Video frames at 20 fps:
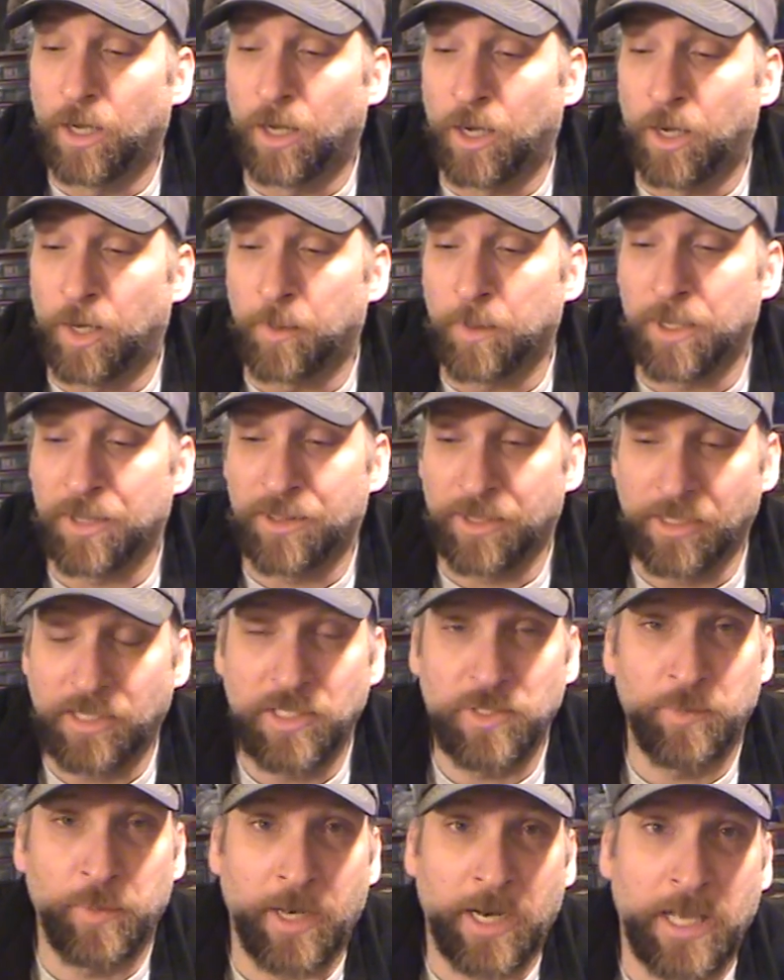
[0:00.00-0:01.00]
I think
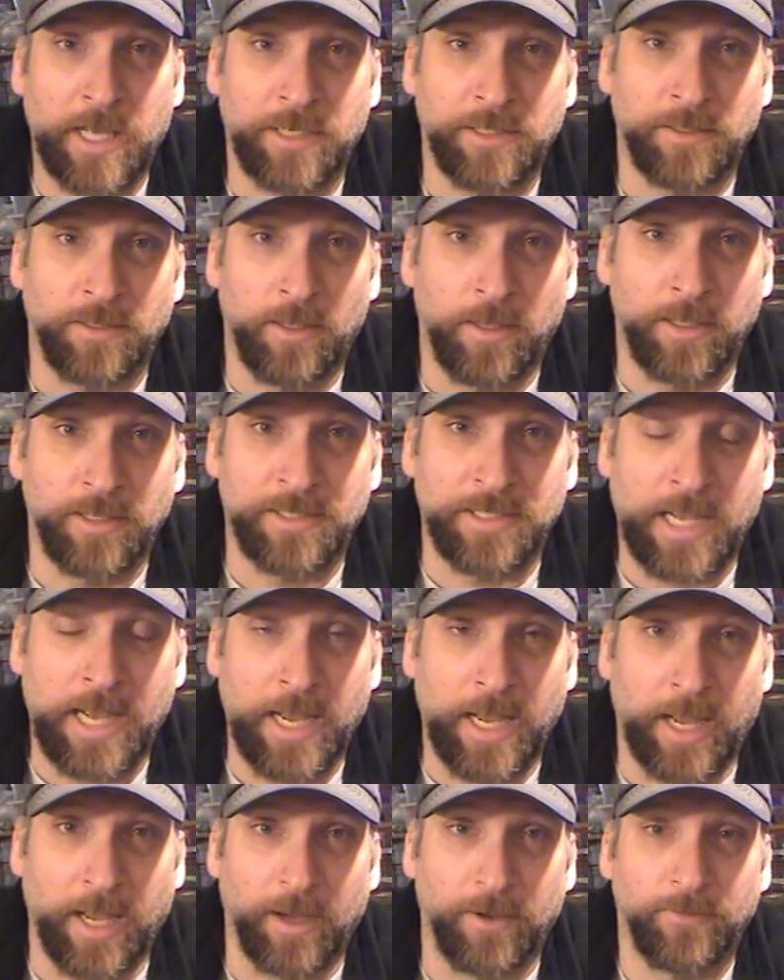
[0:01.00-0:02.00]
he's been on as long as
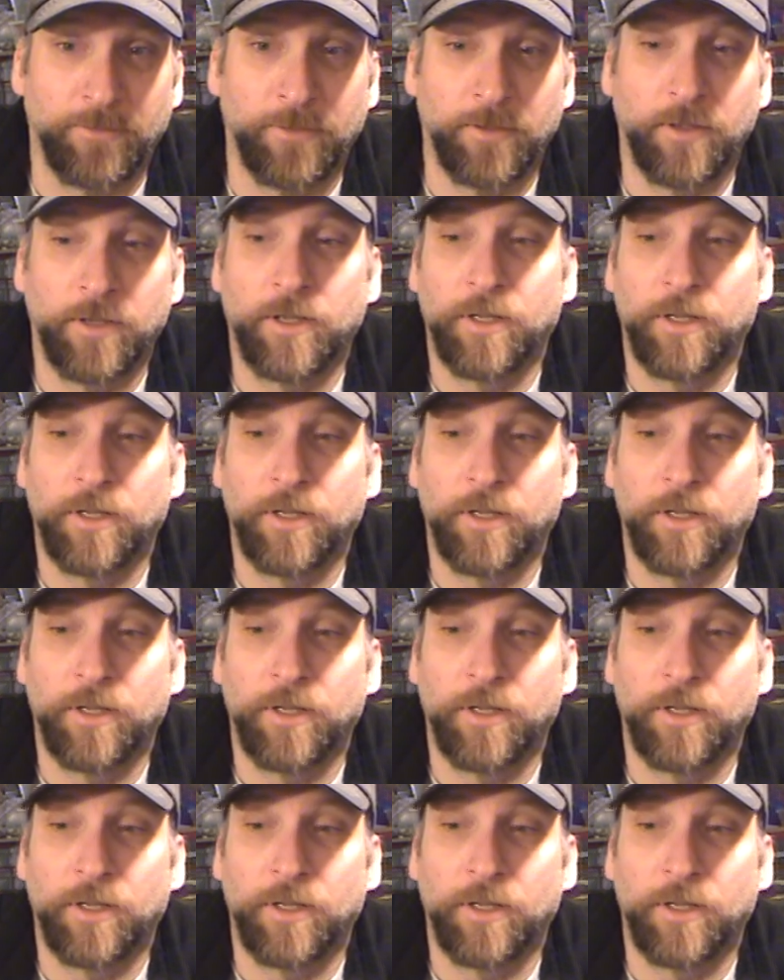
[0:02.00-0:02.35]
I have.